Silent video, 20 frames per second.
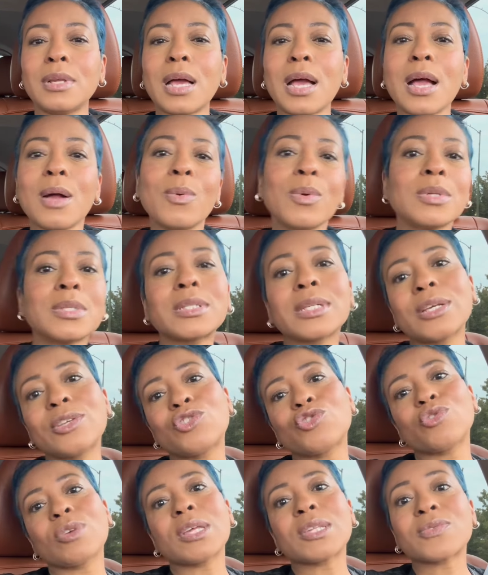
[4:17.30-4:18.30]
I won't say
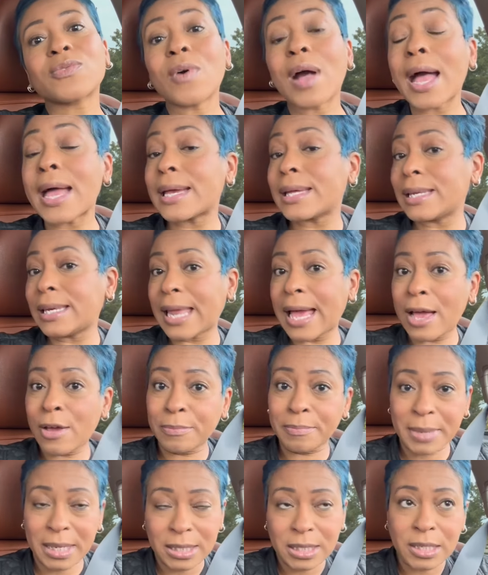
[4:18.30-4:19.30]
stressful. I allowed
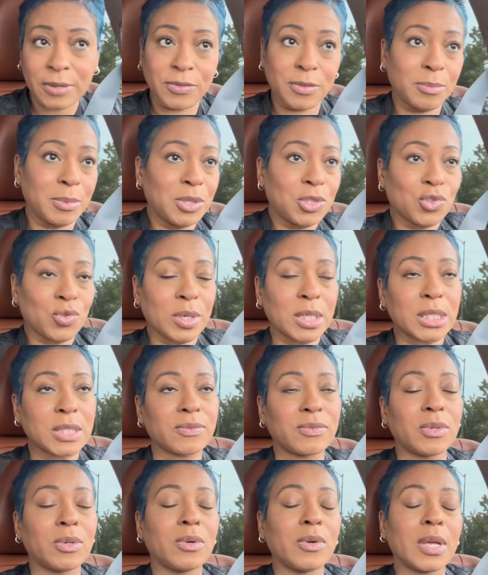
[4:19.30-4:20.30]
myself to be
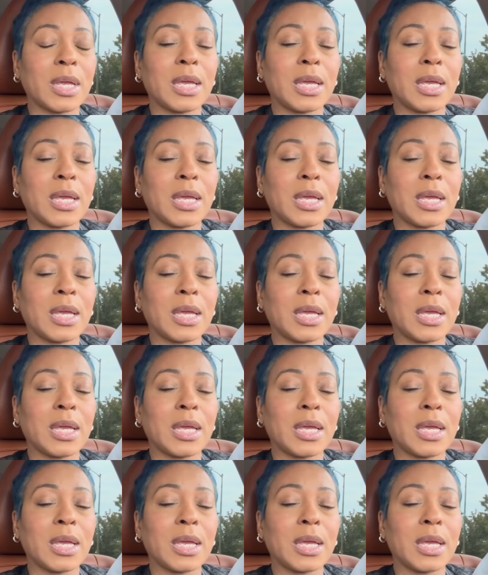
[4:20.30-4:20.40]
stressful.